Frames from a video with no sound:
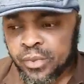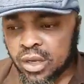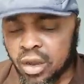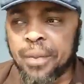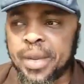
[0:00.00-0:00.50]

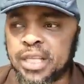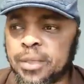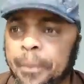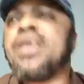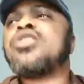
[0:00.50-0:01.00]

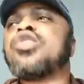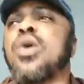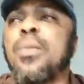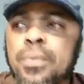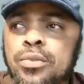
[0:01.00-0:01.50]
government pays
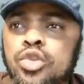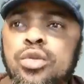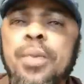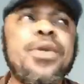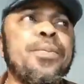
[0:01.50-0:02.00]
some
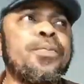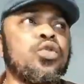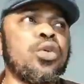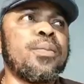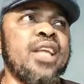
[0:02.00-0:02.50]

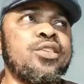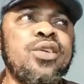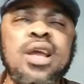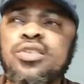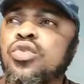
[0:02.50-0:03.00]
people, some
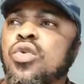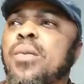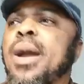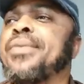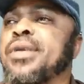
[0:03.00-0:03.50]
Nigerians to
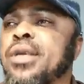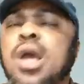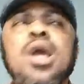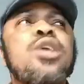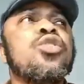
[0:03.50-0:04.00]
come and be,
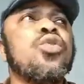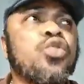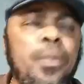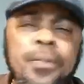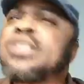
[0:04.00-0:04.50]

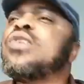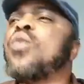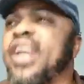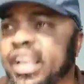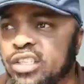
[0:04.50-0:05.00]
supporting
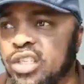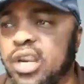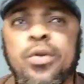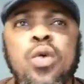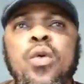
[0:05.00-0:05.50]
one
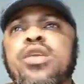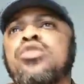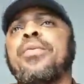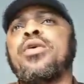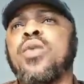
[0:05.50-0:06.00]
Nigeria, because when you
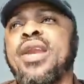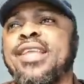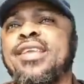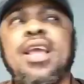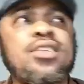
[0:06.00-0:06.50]
support one
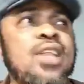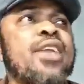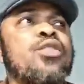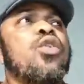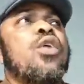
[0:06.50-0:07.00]
Nigeria, it's
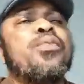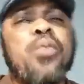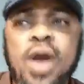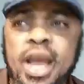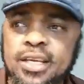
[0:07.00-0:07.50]
like you love
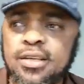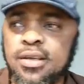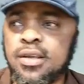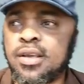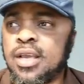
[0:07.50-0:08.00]
Buhari
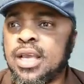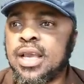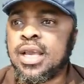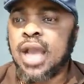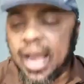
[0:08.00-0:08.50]

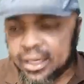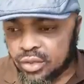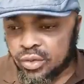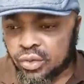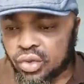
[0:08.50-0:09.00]
and
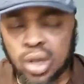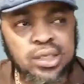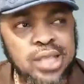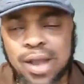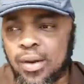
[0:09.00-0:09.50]
you
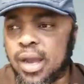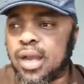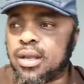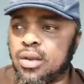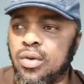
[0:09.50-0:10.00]
trust
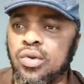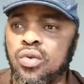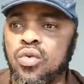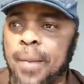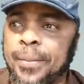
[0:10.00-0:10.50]
our
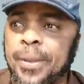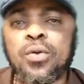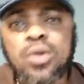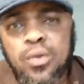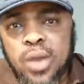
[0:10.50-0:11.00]
Oduduwa
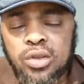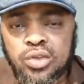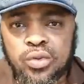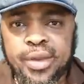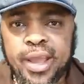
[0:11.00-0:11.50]
people. They were
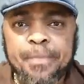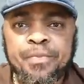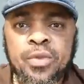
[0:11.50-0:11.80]
also there